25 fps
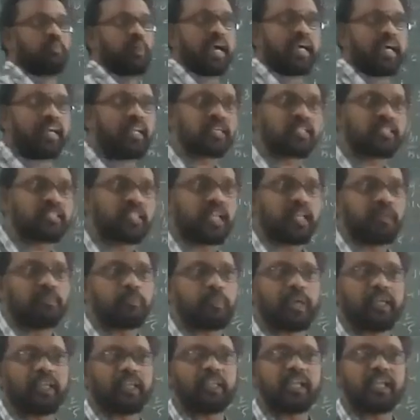Minus 3
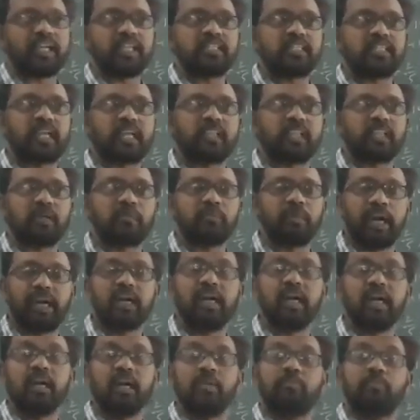by 3 is nothing but
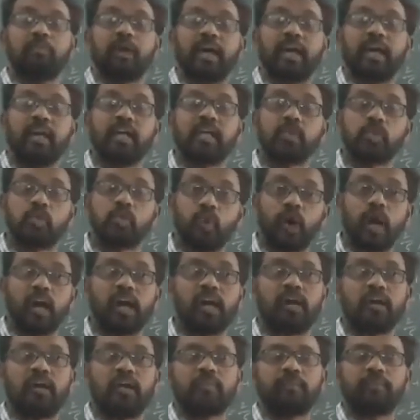minus 1.
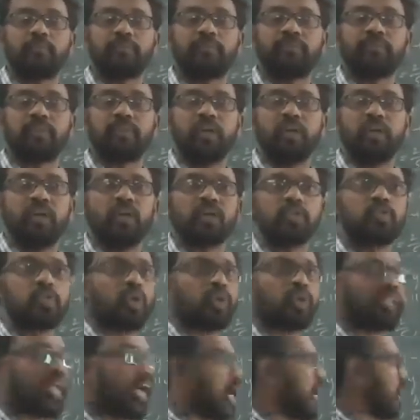
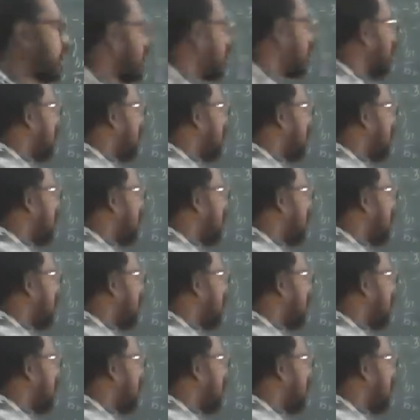So that